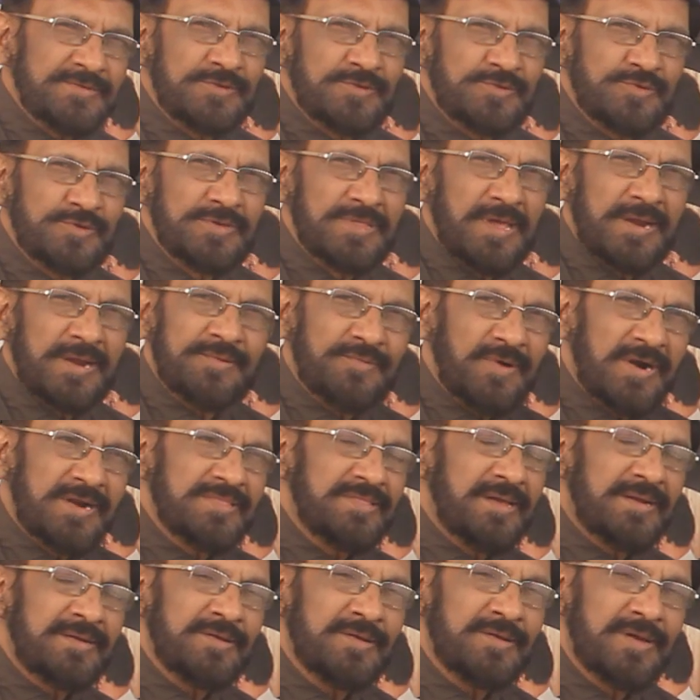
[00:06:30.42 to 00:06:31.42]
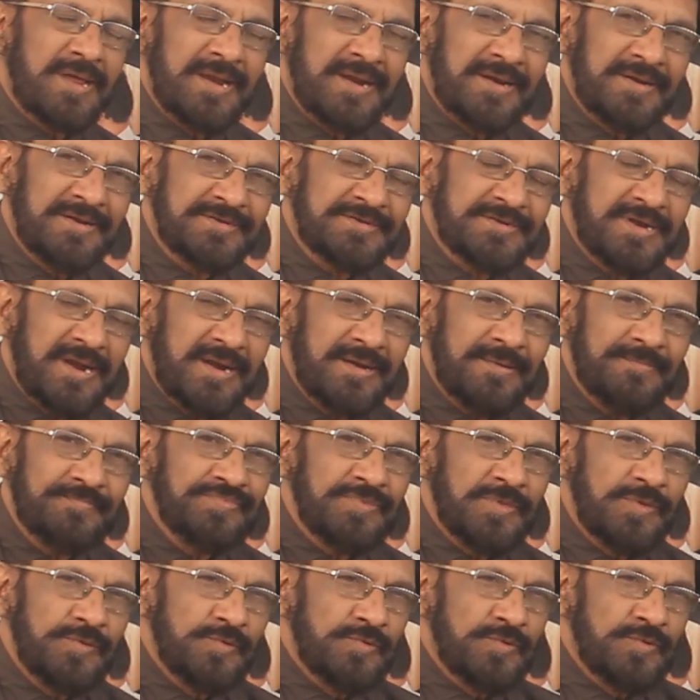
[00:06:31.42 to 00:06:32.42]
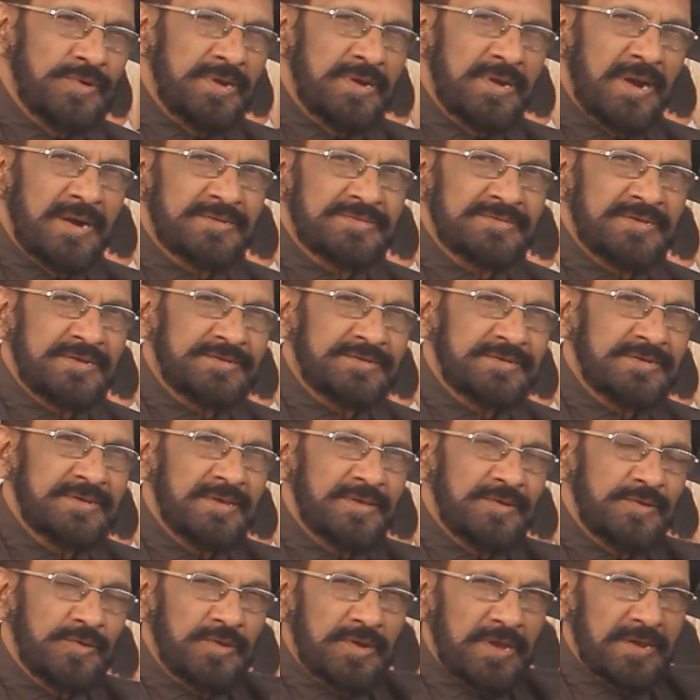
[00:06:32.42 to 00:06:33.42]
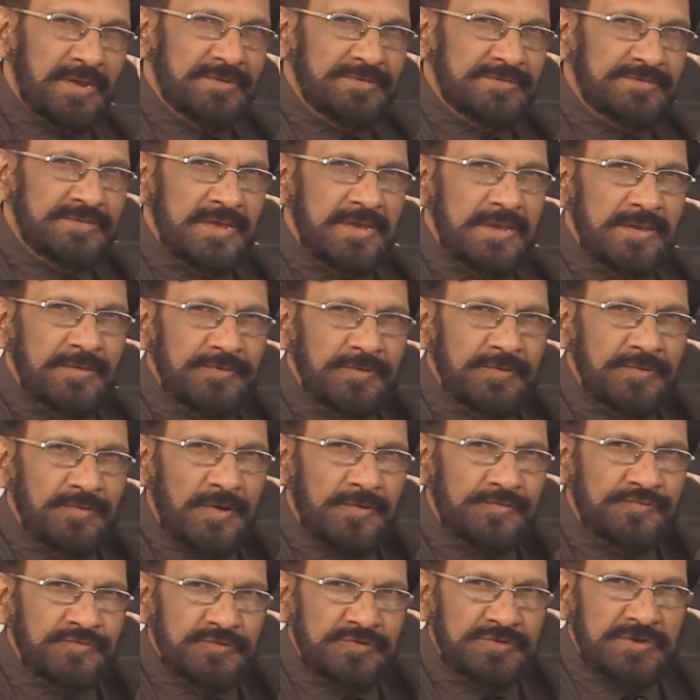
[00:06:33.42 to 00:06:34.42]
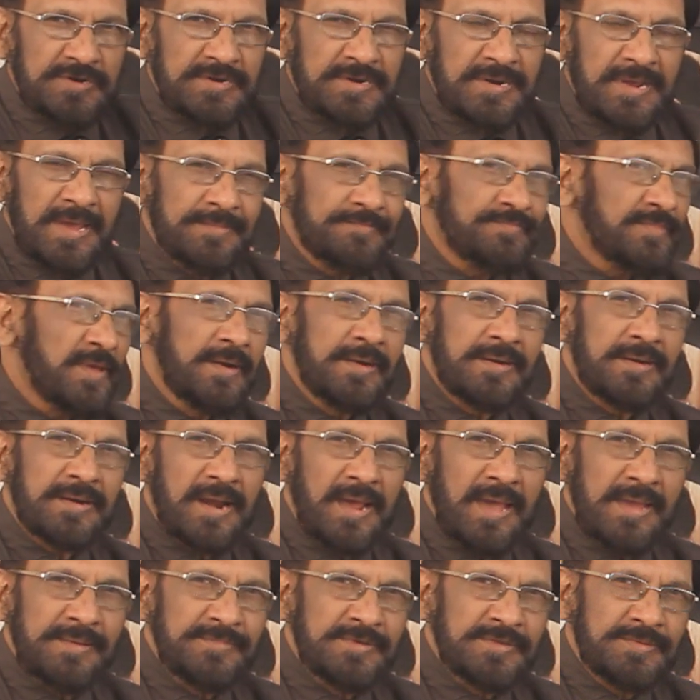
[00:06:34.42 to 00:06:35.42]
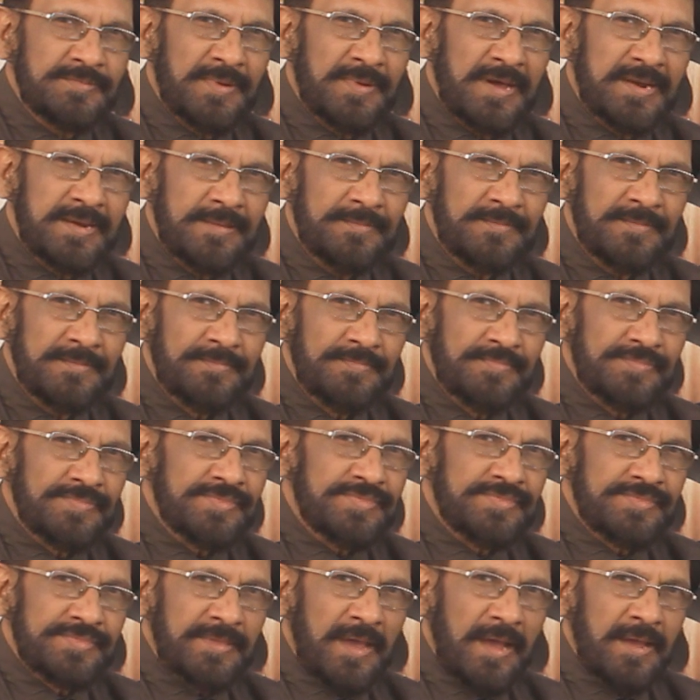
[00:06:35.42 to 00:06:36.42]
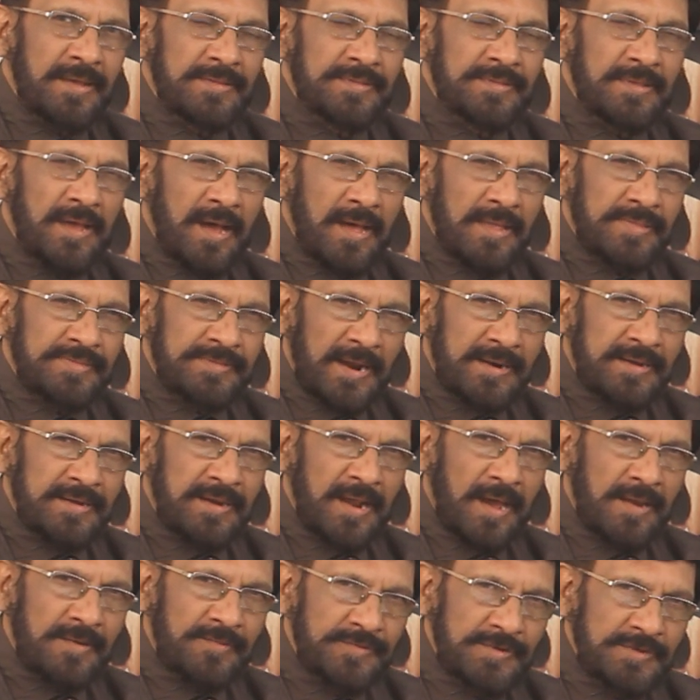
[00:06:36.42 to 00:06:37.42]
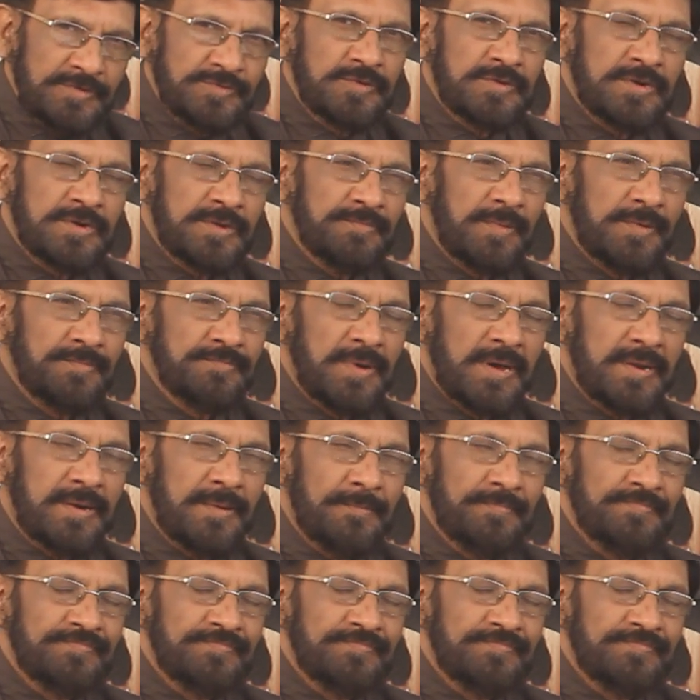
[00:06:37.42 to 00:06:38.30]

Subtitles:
you see that what is that you can understand. You need not set. You can save your future time. Time is money. That always you remember